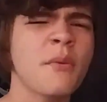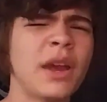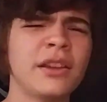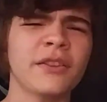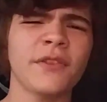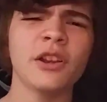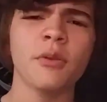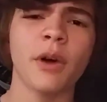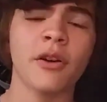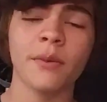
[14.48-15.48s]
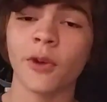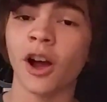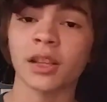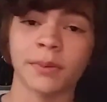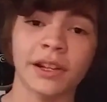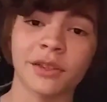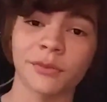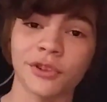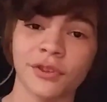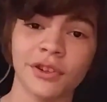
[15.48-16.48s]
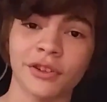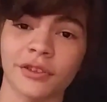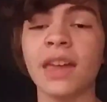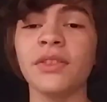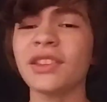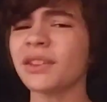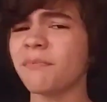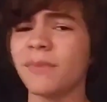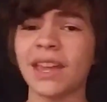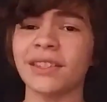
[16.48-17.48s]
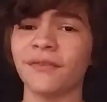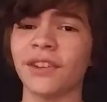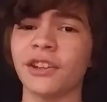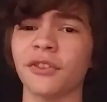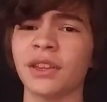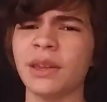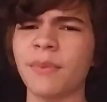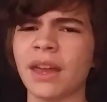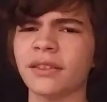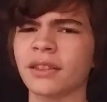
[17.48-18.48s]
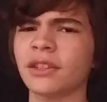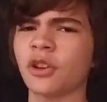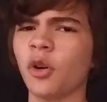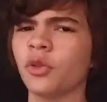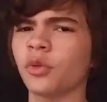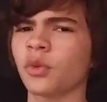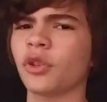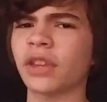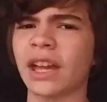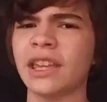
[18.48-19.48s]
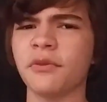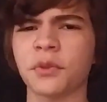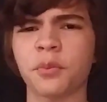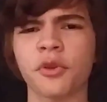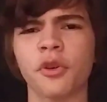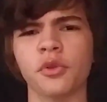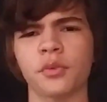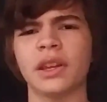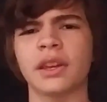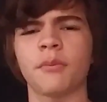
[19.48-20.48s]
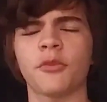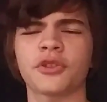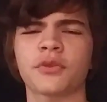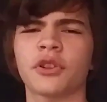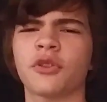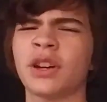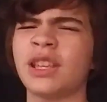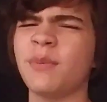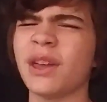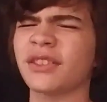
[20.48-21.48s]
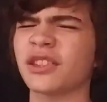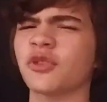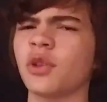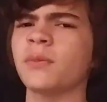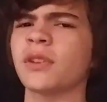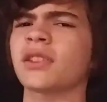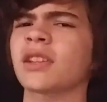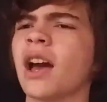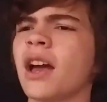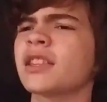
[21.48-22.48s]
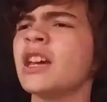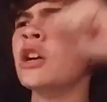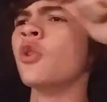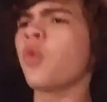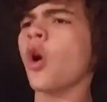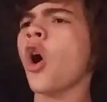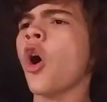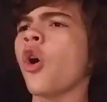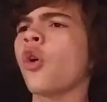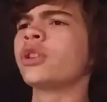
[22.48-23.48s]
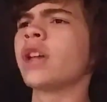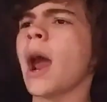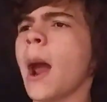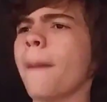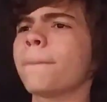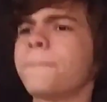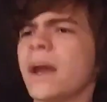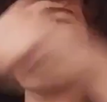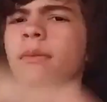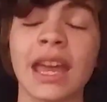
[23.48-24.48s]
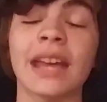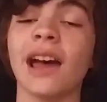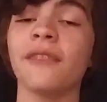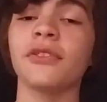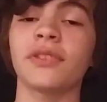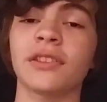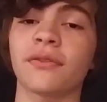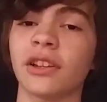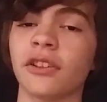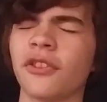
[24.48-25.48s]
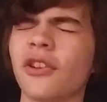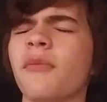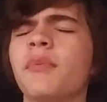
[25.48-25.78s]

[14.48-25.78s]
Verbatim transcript: made this video about him cosplaying as Moist Critical. In this amazing video, he basically told the world that he was Puerto Rican Moist Critical and he basically screamed to the skies, Woo! Yeah, baby! And after this video, there have